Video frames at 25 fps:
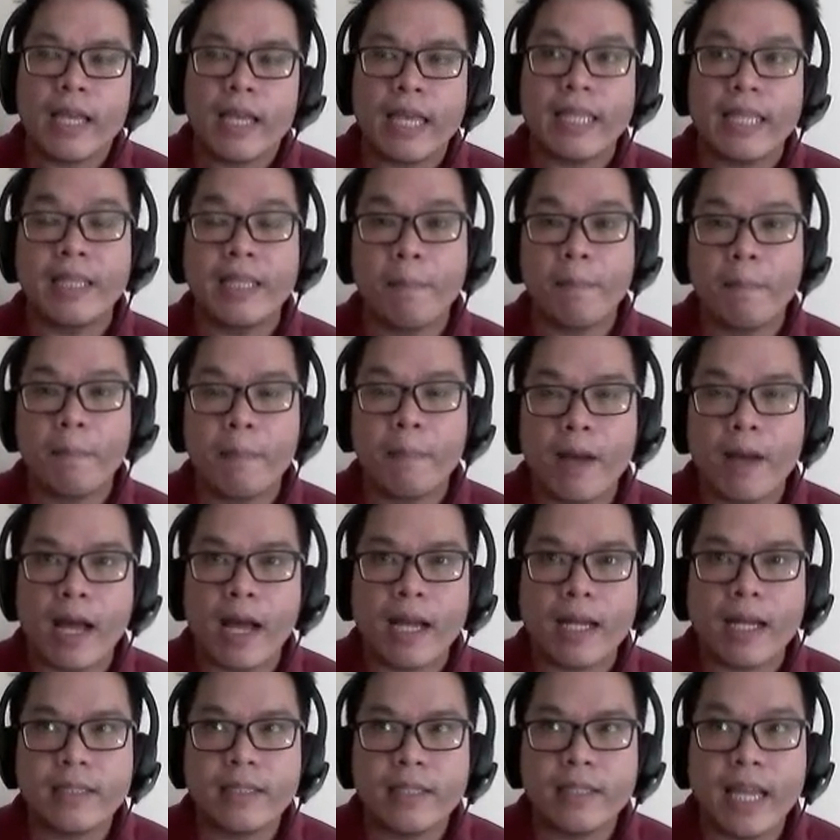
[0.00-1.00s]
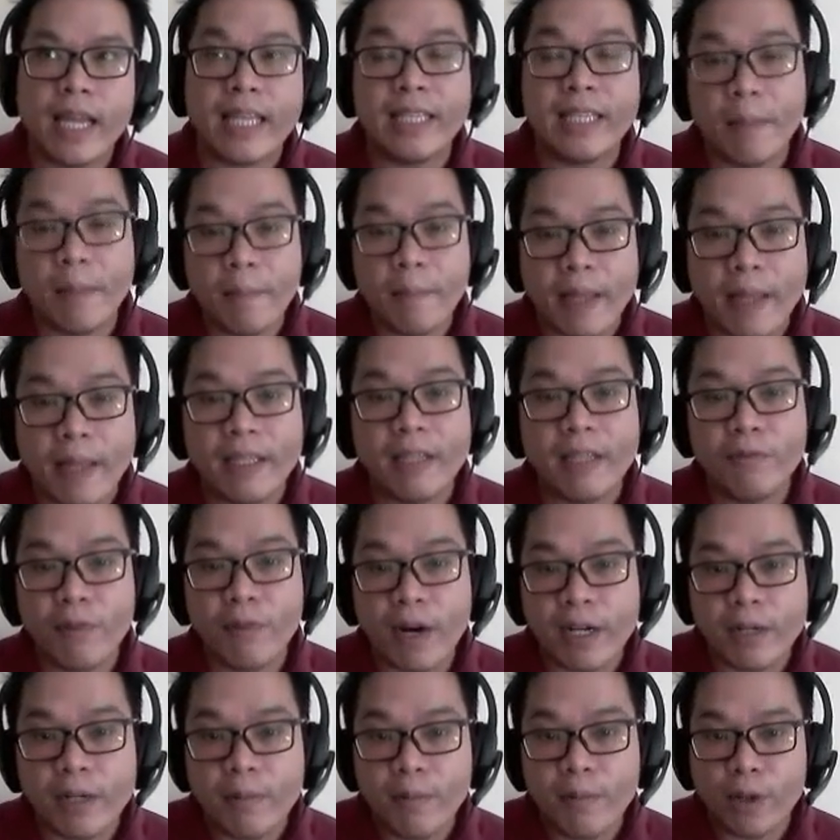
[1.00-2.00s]
independent
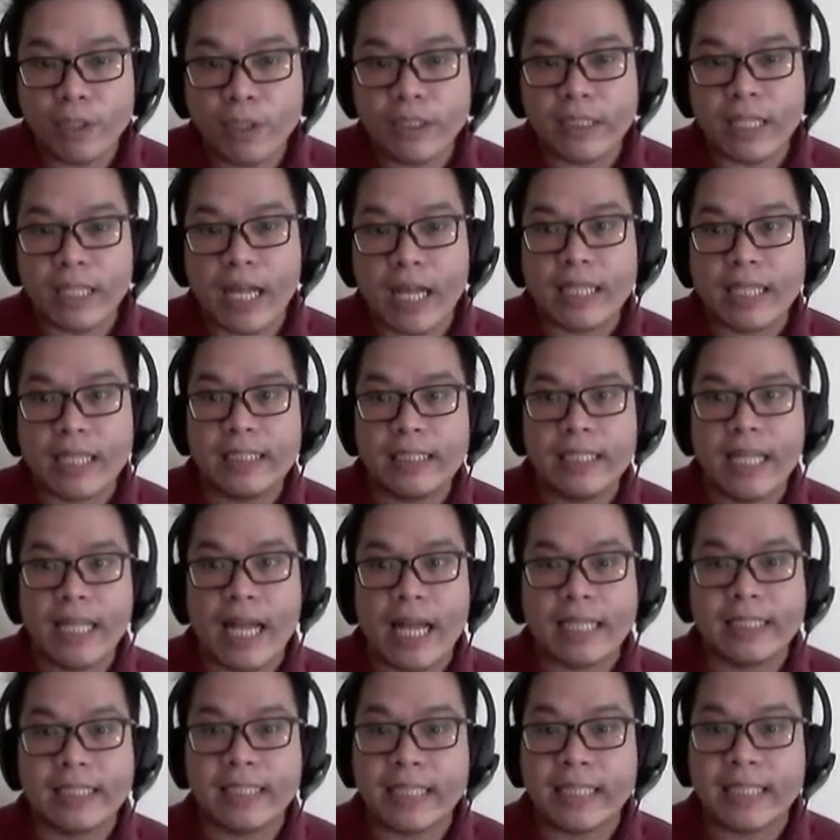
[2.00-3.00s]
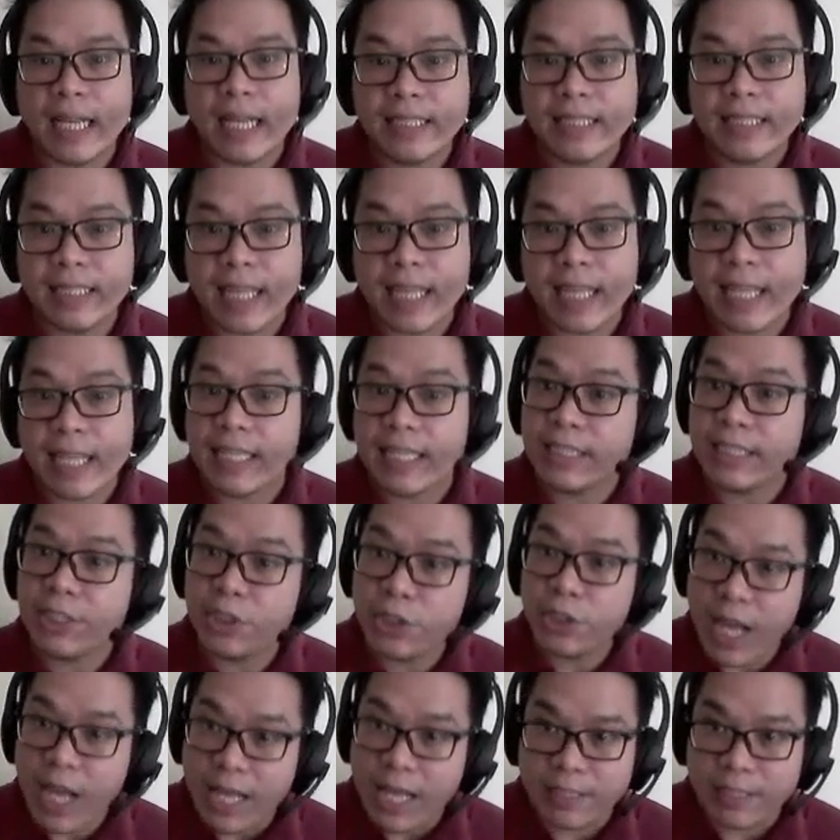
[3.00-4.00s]
variables as the sex and the
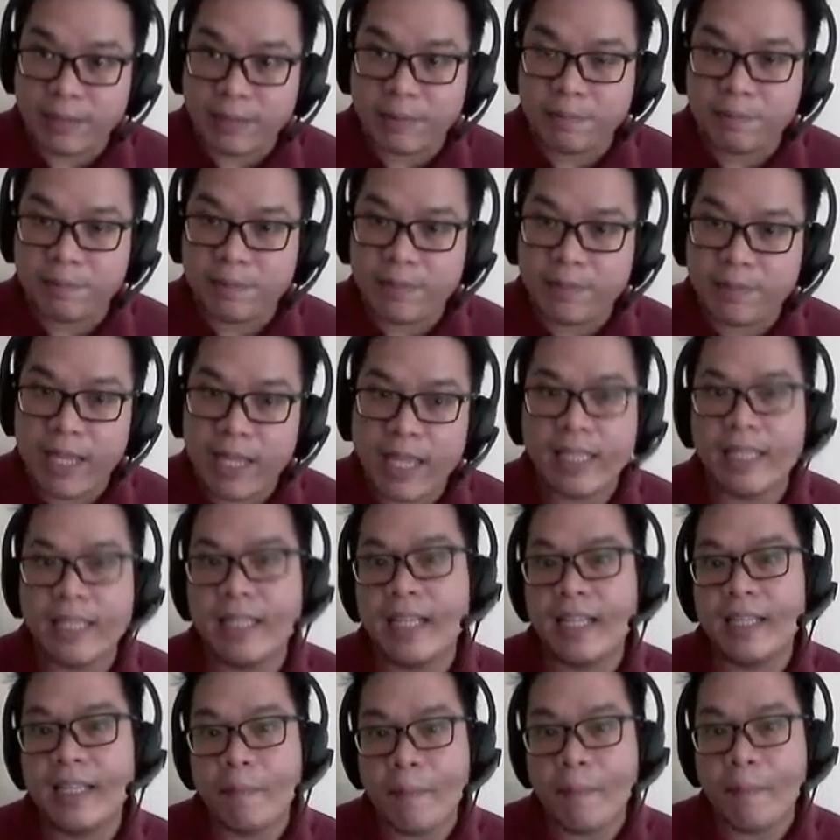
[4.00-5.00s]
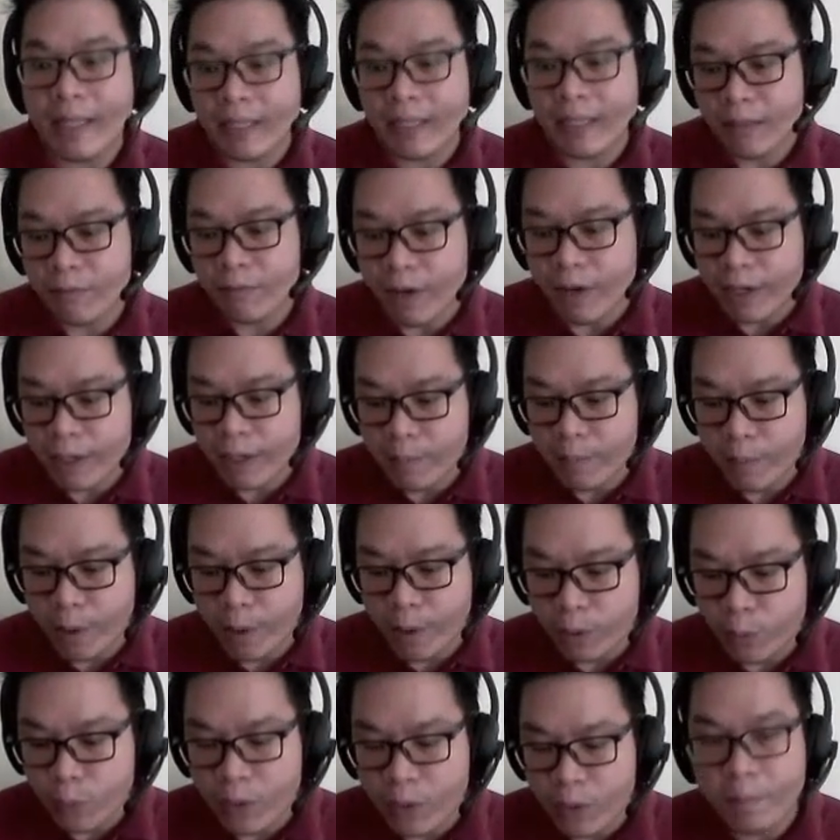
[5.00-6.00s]
strand, And then the dependent
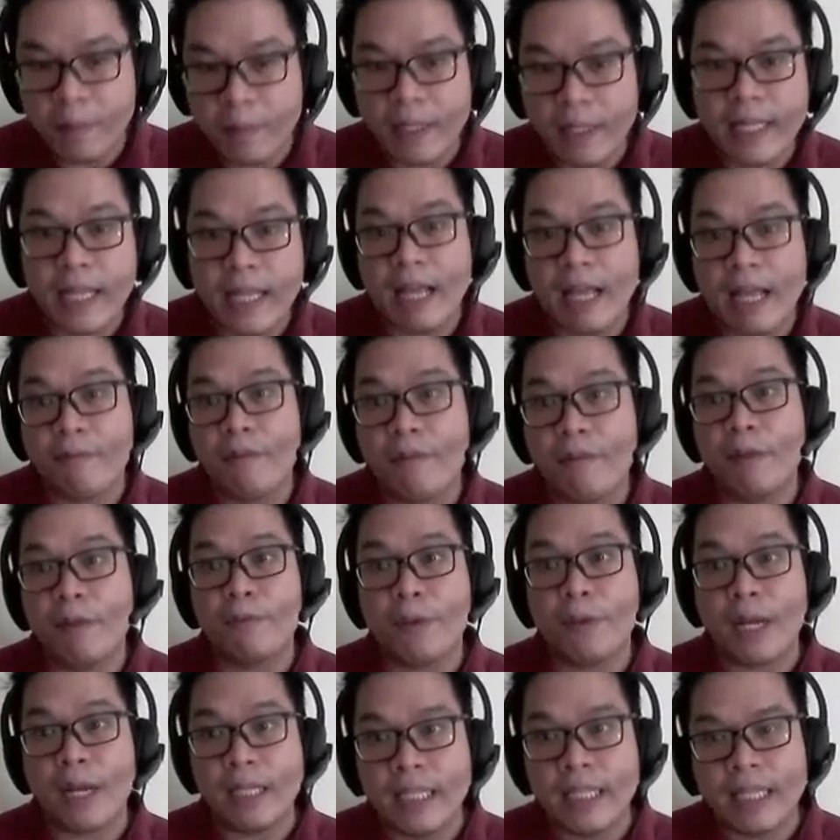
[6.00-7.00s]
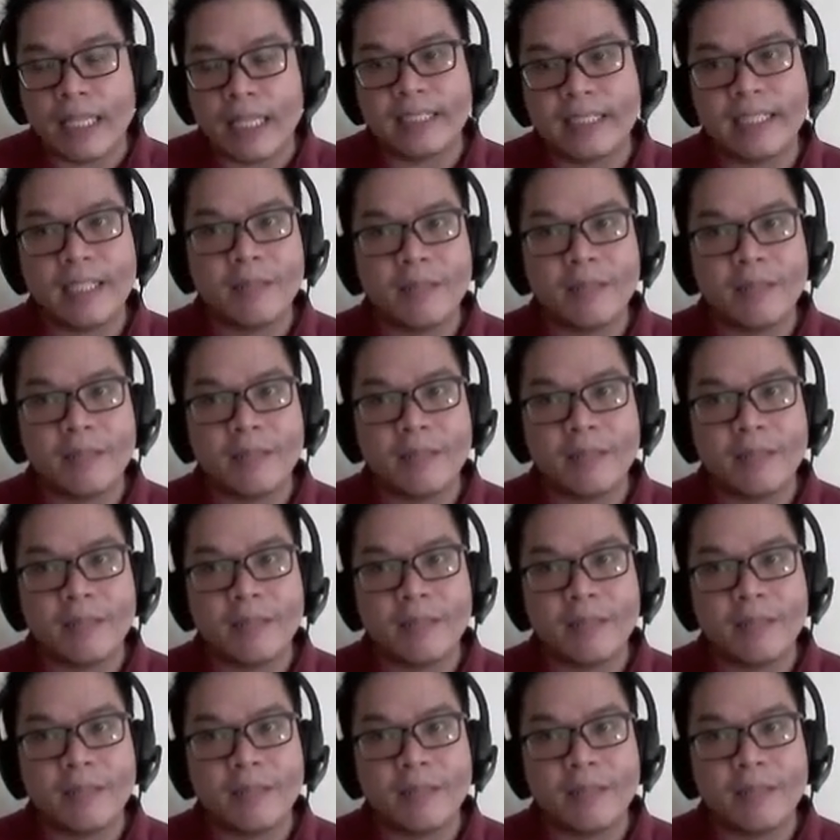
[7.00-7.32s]
variable will be the level of readiness.